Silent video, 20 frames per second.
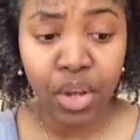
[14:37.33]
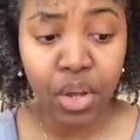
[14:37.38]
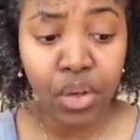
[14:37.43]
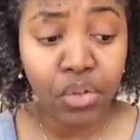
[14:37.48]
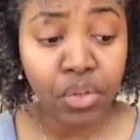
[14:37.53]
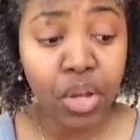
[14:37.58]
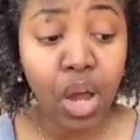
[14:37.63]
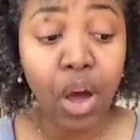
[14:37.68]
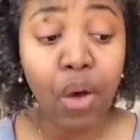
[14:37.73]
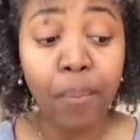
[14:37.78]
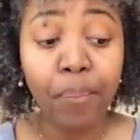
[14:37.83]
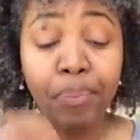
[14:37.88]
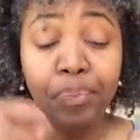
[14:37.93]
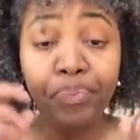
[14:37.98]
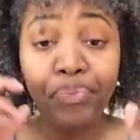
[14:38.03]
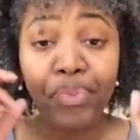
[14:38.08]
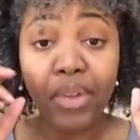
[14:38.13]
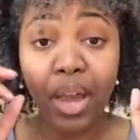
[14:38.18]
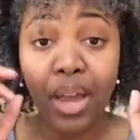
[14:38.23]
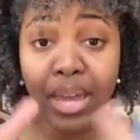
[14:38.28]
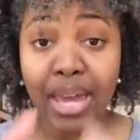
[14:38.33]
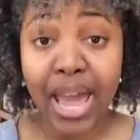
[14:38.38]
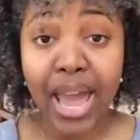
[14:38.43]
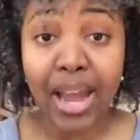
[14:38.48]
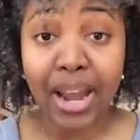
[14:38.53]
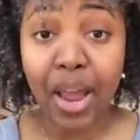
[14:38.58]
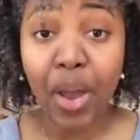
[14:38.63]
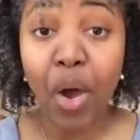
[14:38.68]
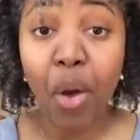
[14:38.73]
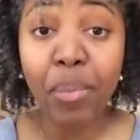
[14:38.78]
So,
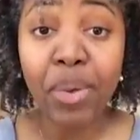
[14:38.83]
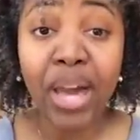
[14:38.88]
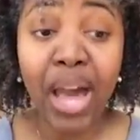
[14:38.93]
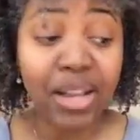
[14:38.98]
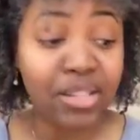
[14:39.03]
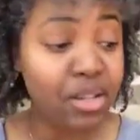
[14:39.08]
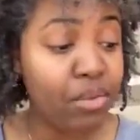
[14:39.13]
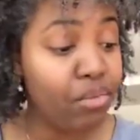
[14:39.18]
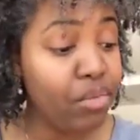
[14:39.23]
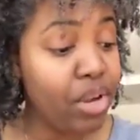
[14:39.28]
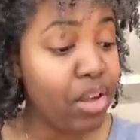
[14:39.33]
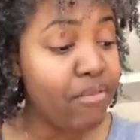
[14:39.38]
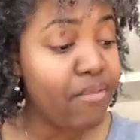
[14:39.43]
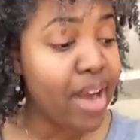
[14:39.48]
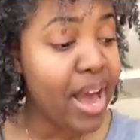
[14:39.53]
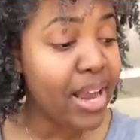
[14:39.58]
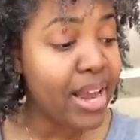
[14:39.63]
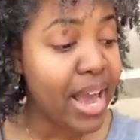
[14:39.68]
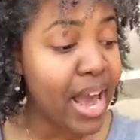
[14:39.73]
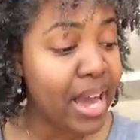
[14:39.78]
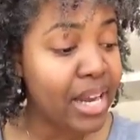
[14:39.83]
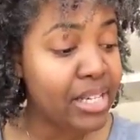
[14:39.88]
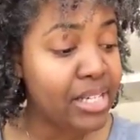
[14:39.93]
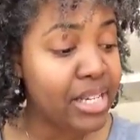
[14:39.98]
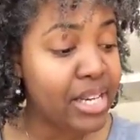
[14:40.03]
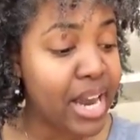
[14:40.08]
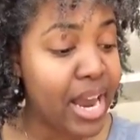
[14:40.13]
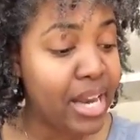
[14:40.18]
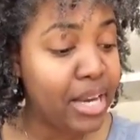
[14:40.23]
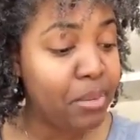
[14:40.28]
again, I hope you got some real value out of
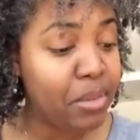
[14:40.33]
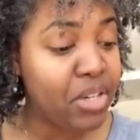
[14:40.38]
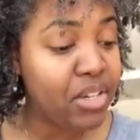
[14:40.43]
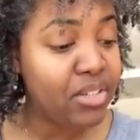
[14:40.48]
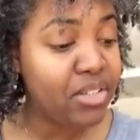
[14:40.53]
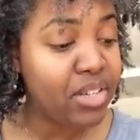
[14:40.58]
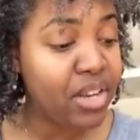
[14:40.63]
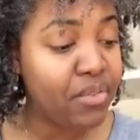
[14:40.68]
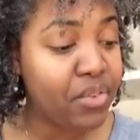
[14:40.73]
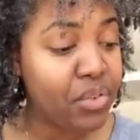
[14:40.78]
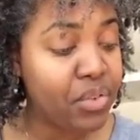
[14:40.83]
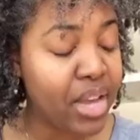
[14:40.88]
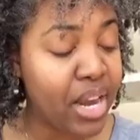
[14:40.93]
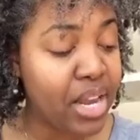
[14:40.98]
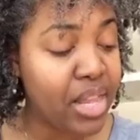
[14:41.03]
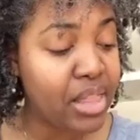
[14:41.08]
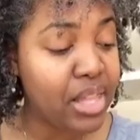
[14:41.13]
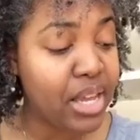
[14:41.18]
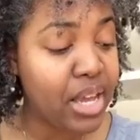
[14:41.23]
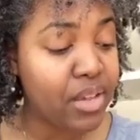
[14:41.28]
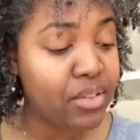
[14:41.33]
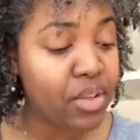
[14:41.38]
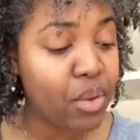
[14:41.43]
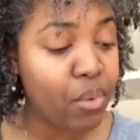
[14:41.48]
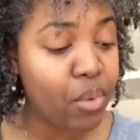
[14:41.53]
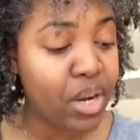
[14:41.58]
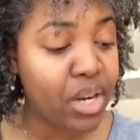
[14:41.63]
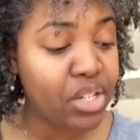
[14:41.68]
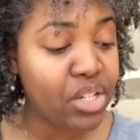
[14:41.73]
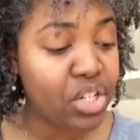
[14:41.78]
today. Let me just see if there's anything else I
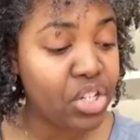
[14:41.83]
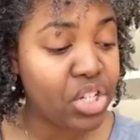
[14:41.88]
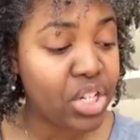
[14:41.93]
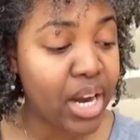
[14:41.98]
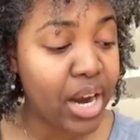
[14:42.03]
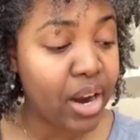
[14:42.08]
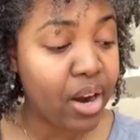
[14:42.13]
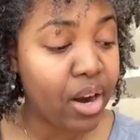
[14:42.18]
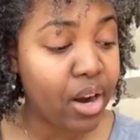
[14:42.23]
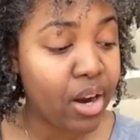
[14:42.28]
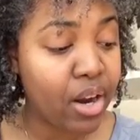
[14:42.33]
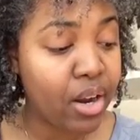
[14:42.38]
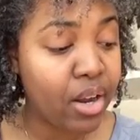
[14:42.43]
wanted to share.